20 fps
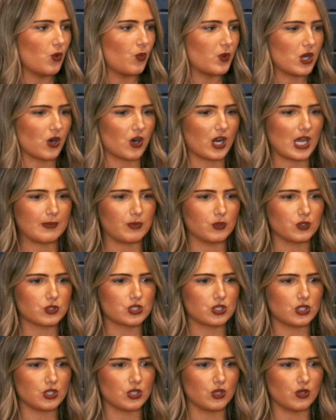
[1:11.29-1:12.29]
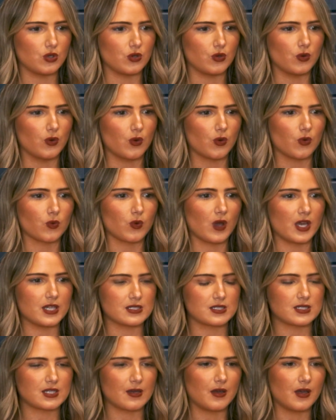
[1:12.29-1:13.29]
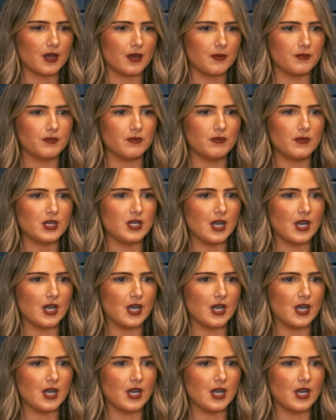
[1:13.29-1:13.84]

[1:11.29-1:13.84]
we are able to run some